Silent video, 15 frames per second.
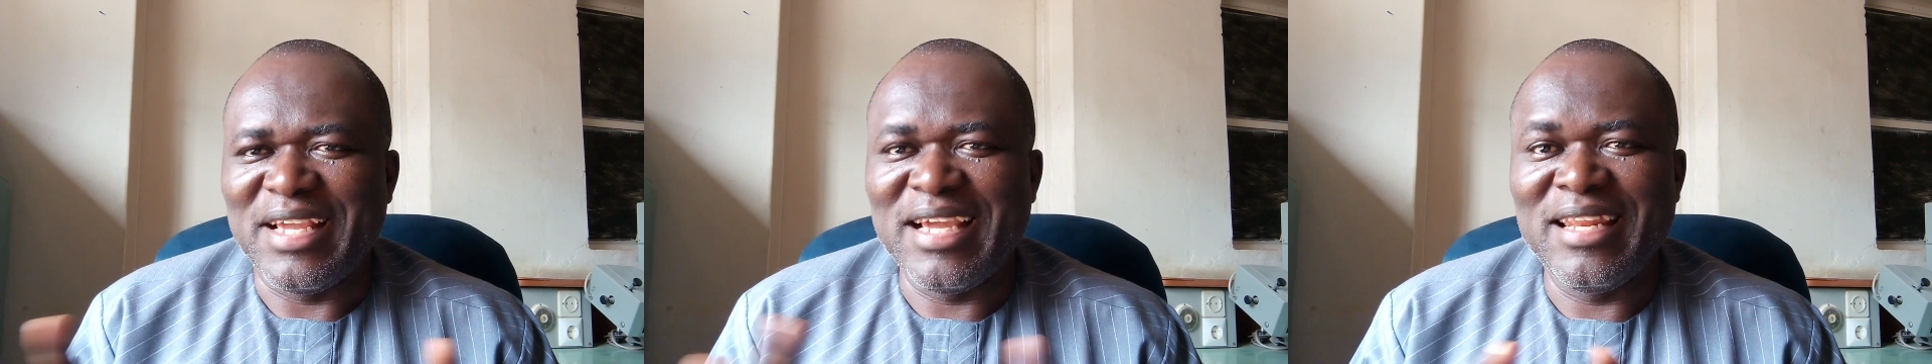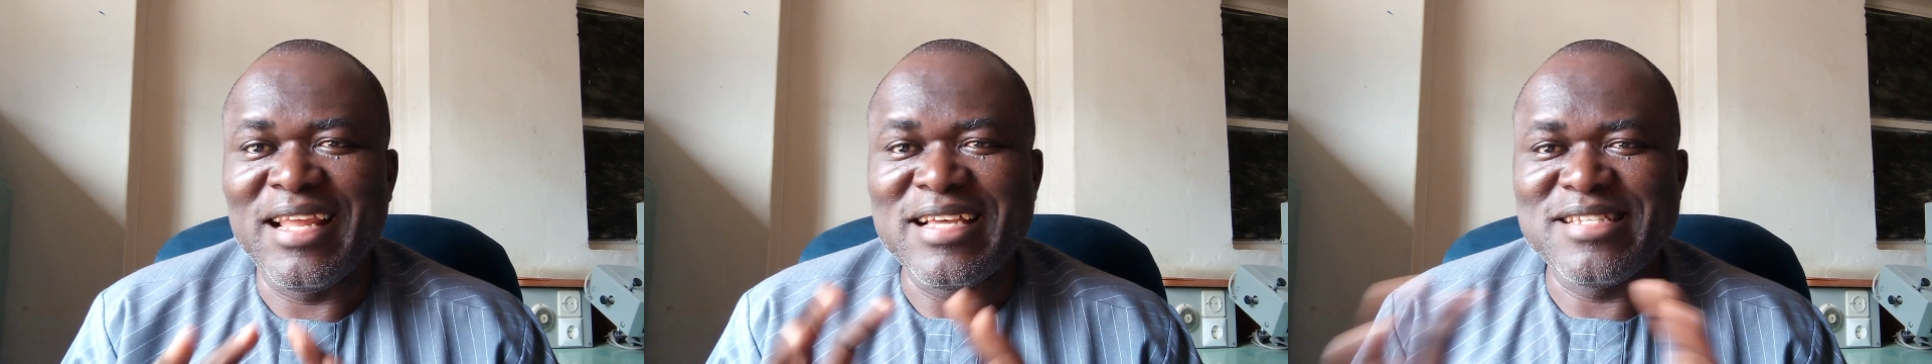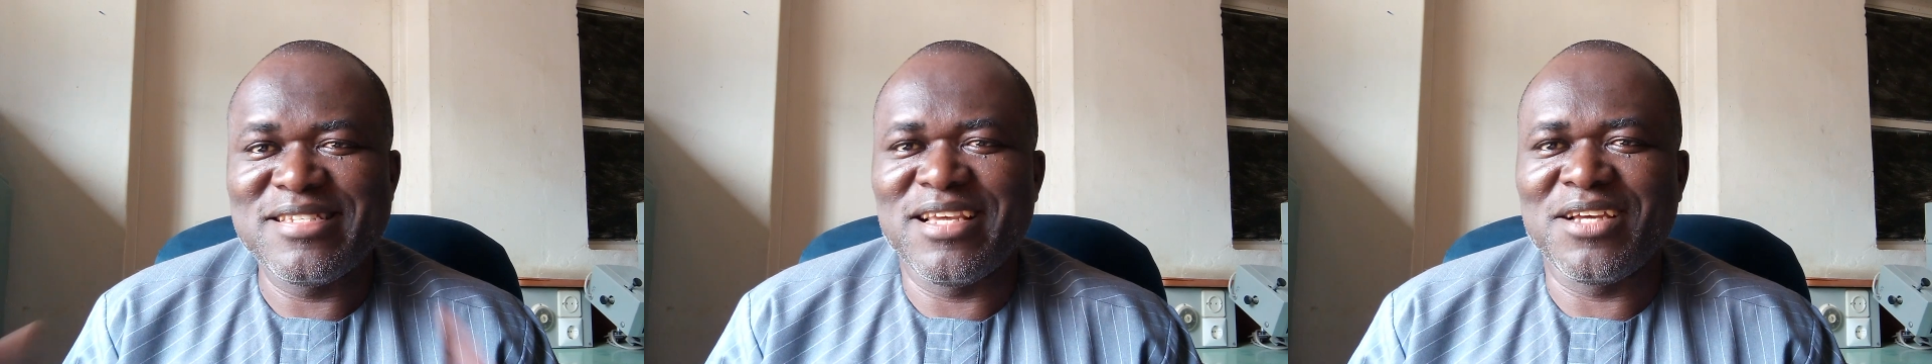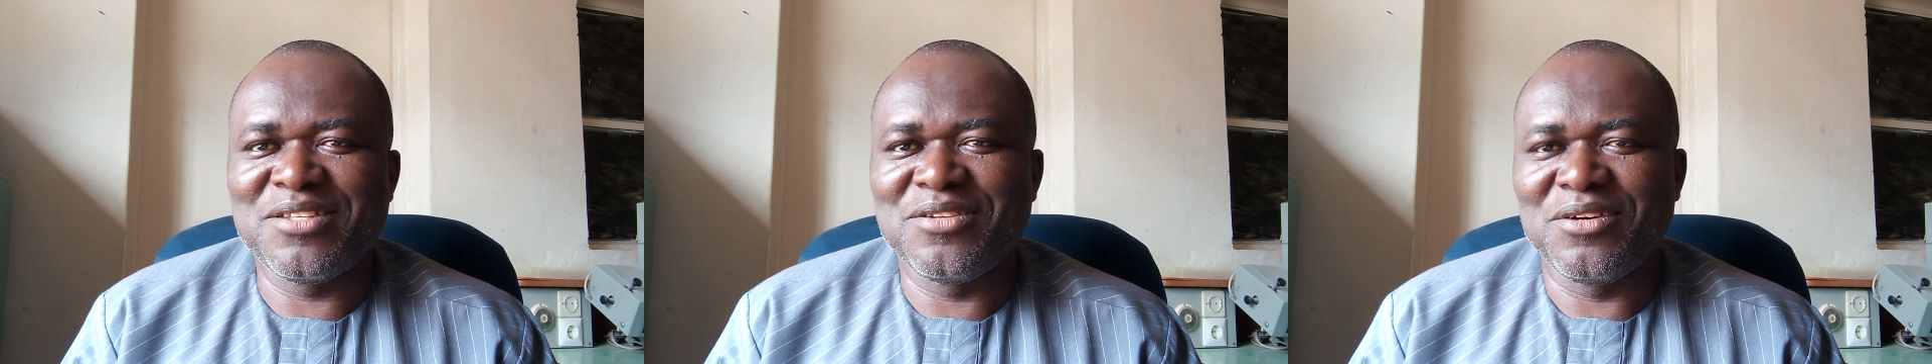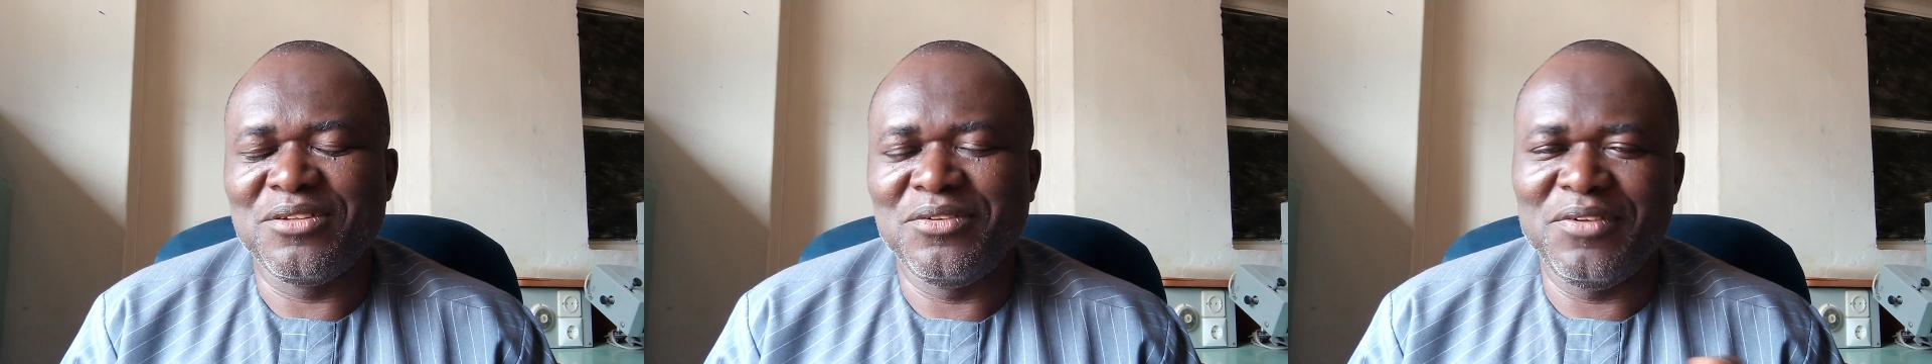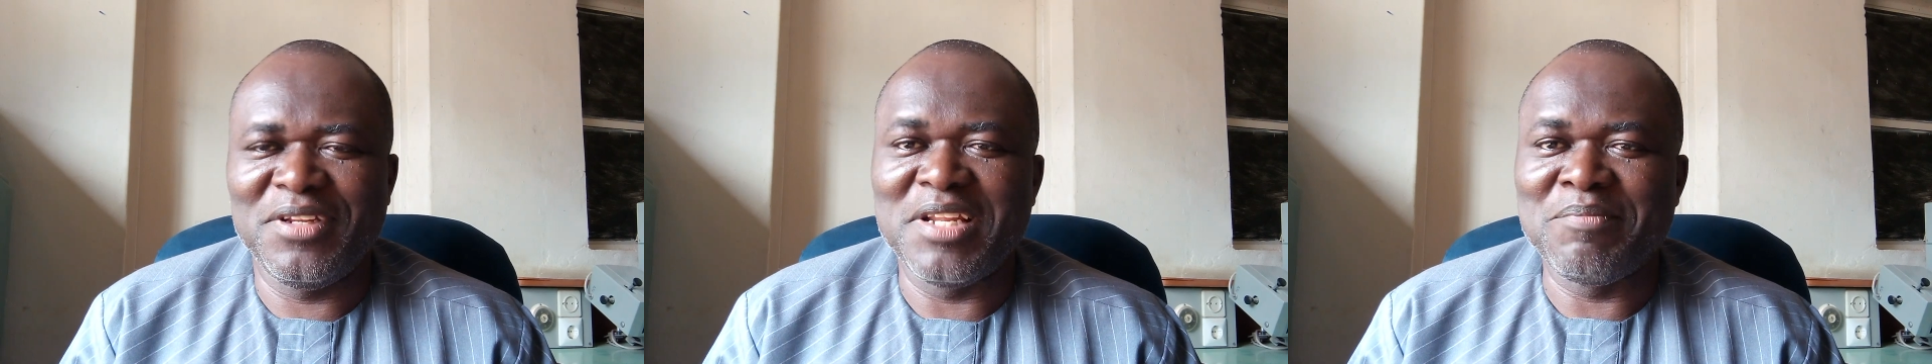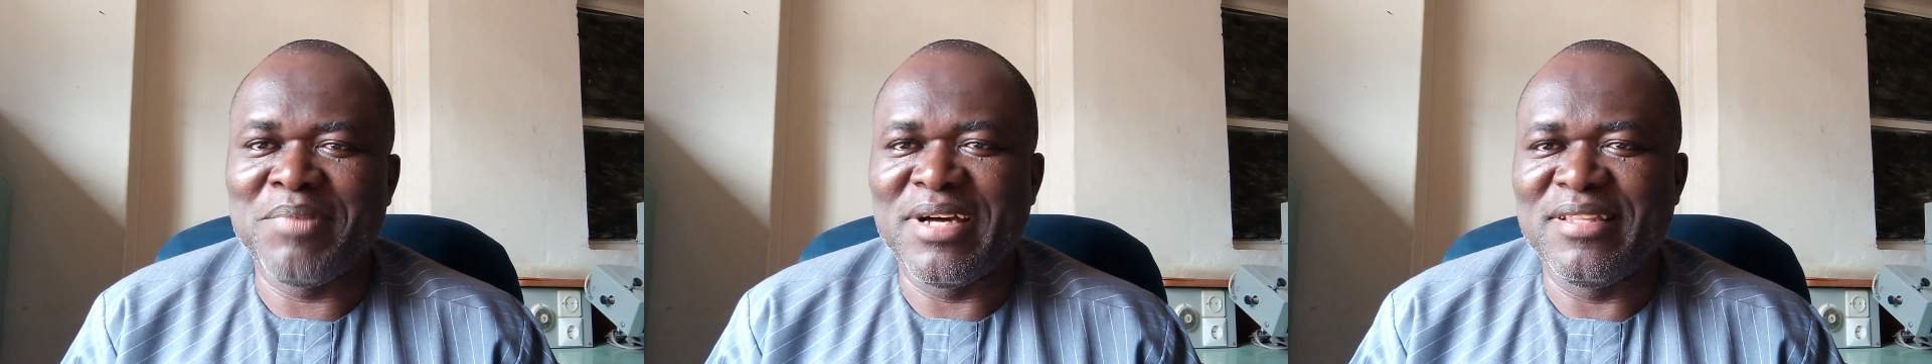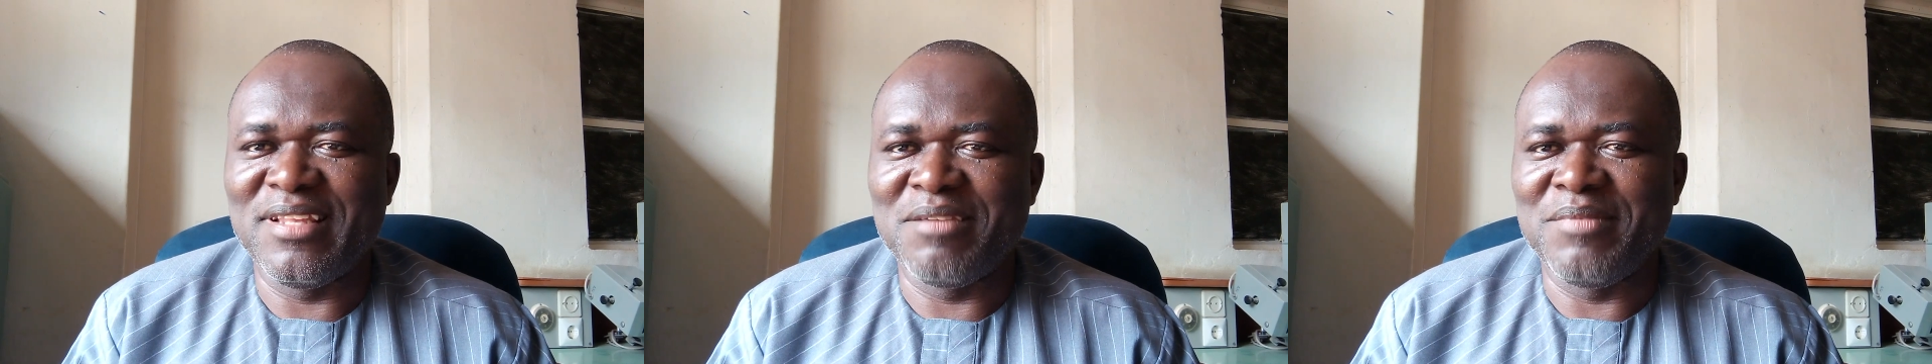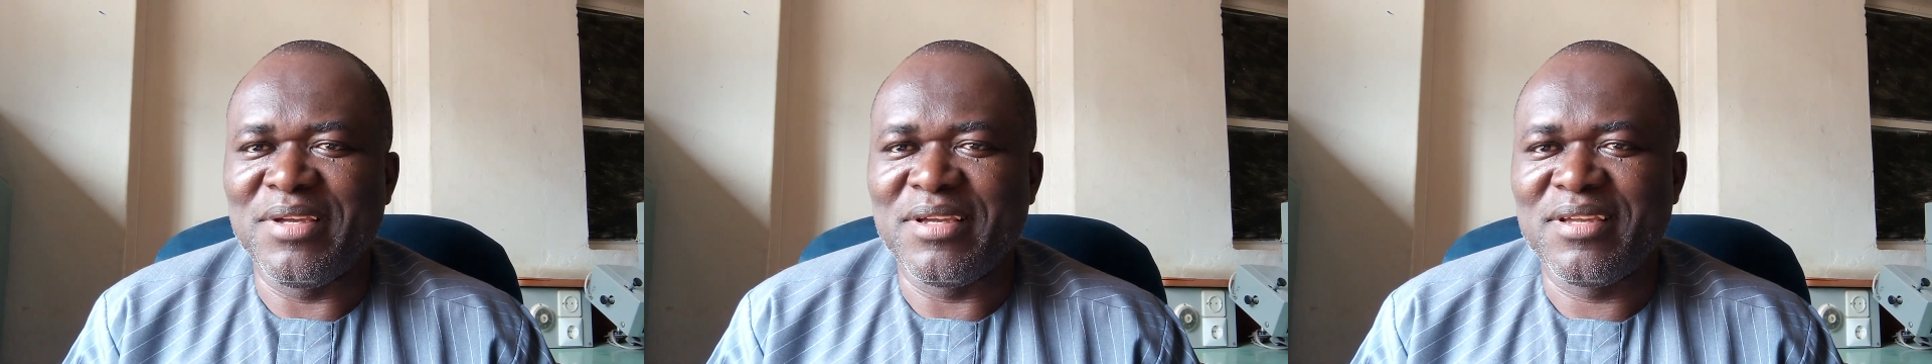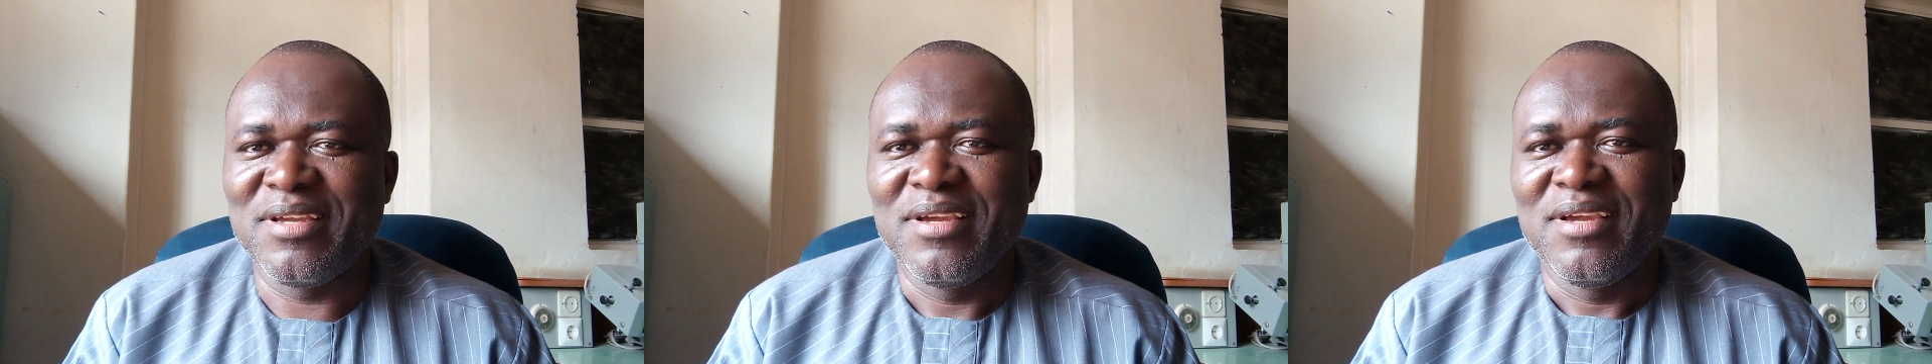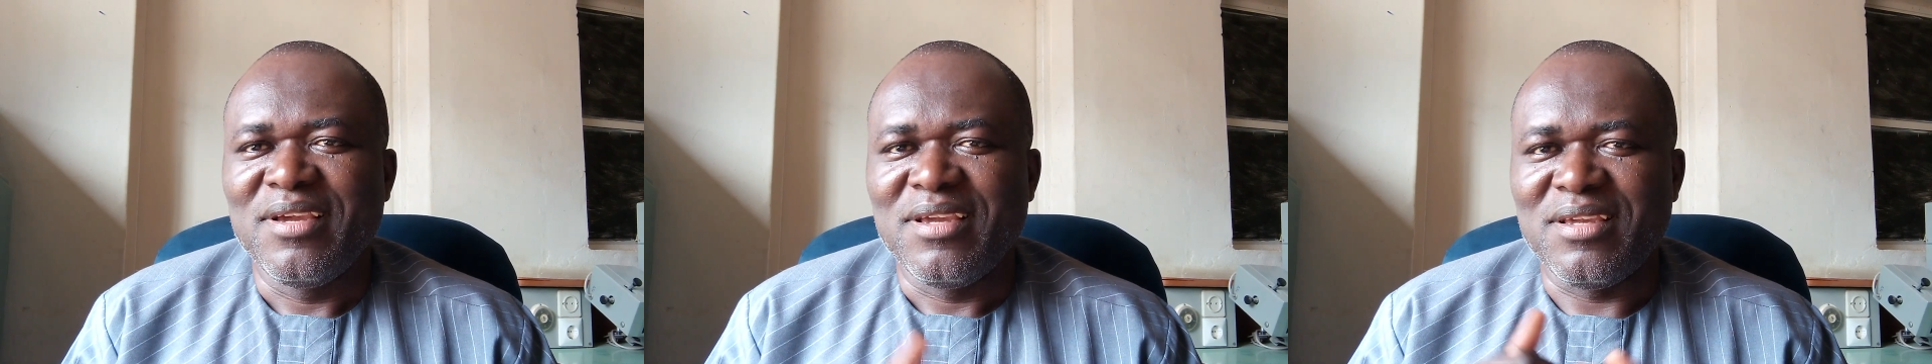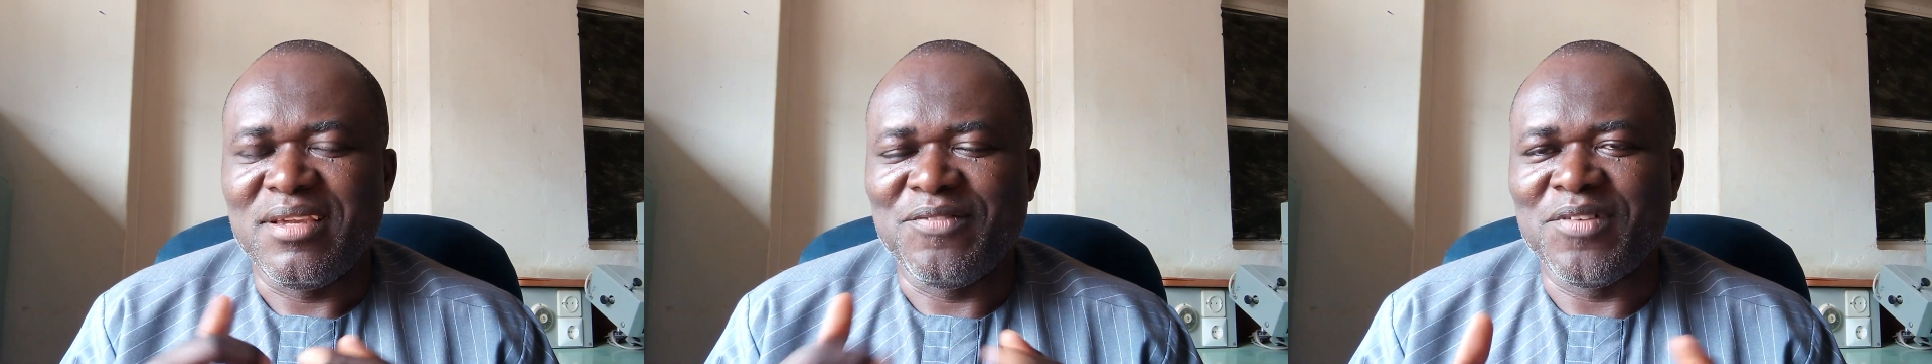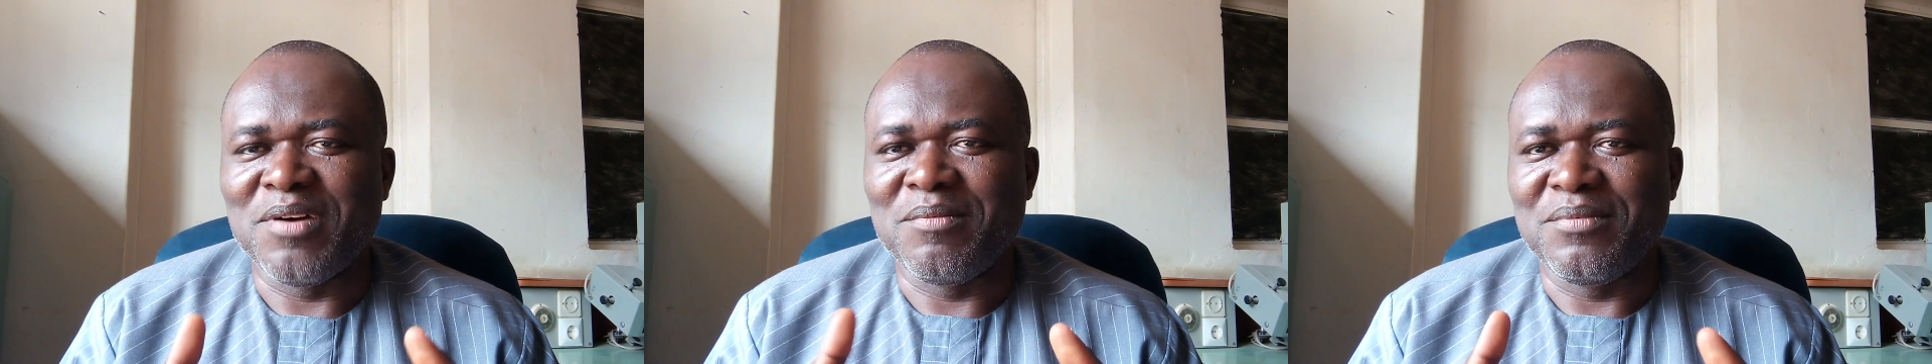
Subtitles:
the airline sector during the pandemic, if